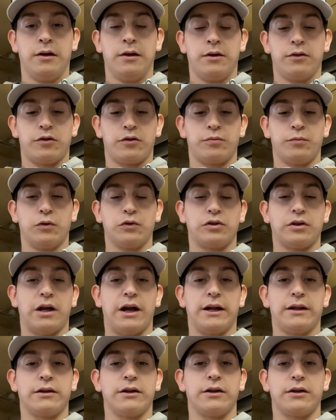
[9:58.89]
There's most
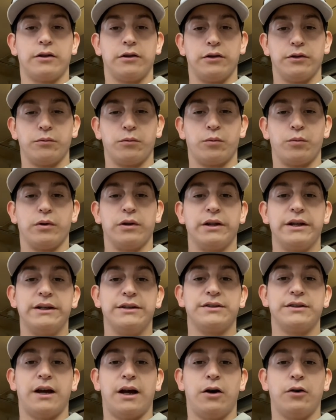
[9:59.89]
likely a
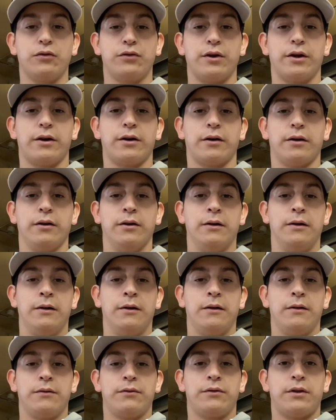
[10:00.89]
release out there
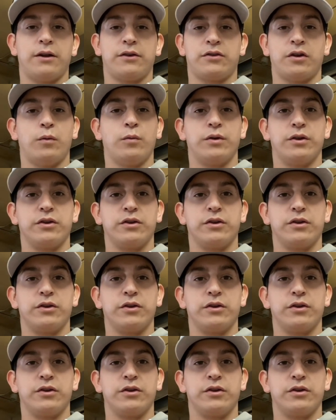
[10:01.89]
that someone is